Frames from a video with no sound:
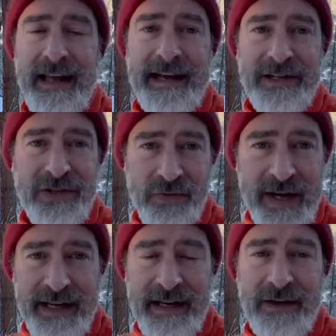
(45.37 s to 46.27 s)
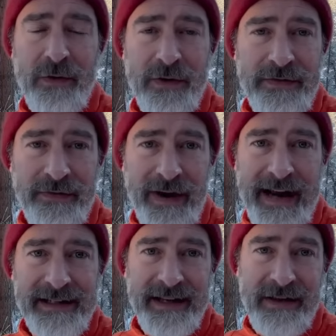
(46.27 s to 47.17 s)
like Sweden or
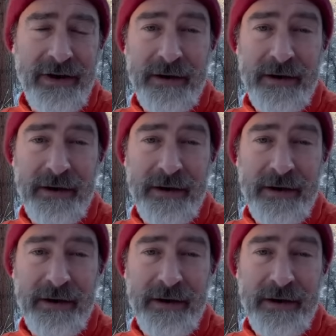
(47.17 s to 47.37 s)
France than there